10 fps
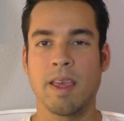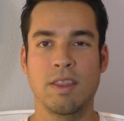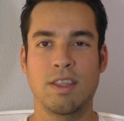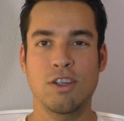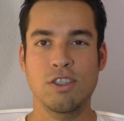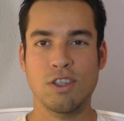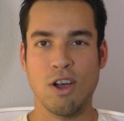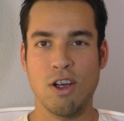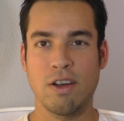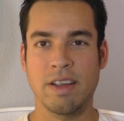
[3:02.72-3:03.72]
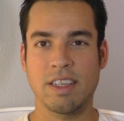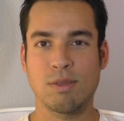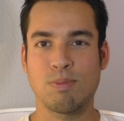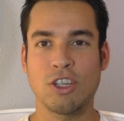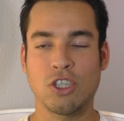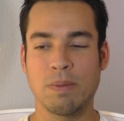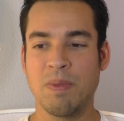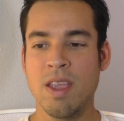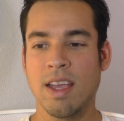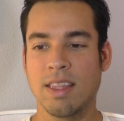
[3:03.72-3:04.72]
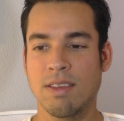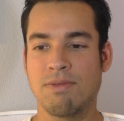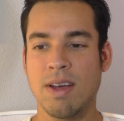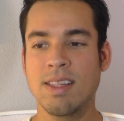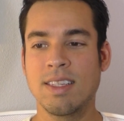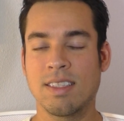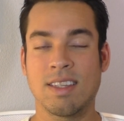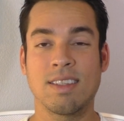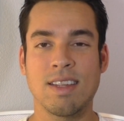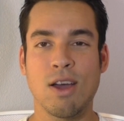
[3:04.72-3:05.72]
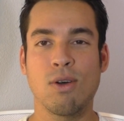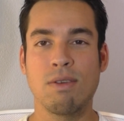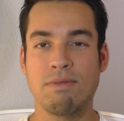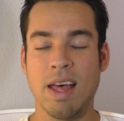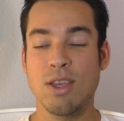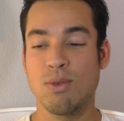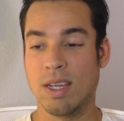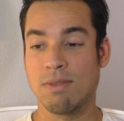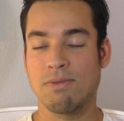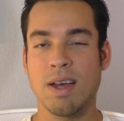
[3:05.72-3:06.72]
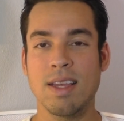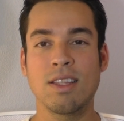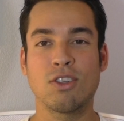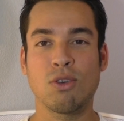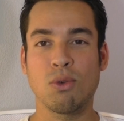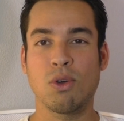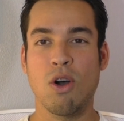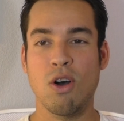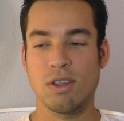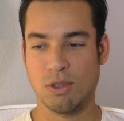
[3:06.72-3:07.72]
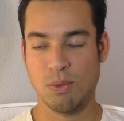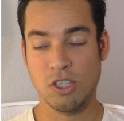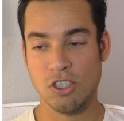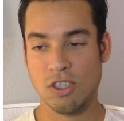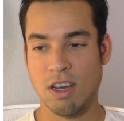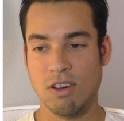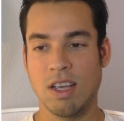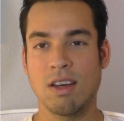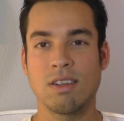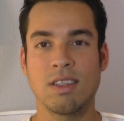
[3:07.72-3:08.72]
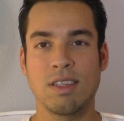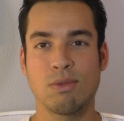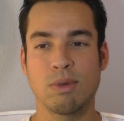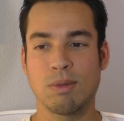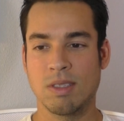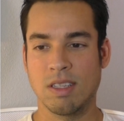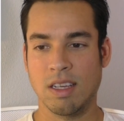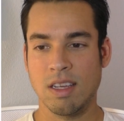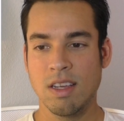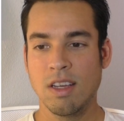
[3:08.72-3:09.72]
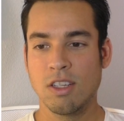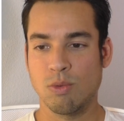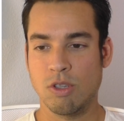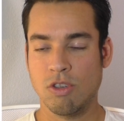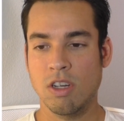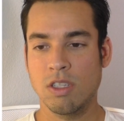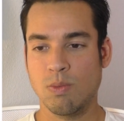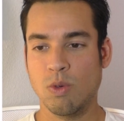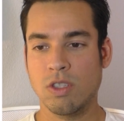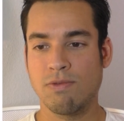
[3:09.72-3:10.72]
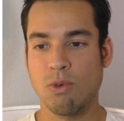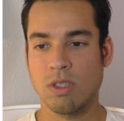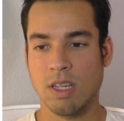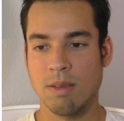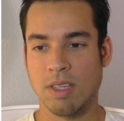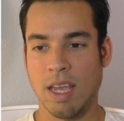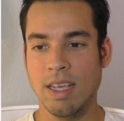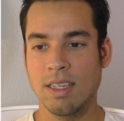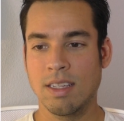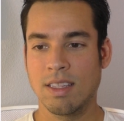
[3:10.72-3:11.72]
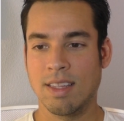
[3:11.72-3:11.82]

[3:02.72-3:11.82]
And there's our expression. And then finally it says now evaluate it, find the total cost. So we just carry out the arithmetic. So we start as what's four times eight?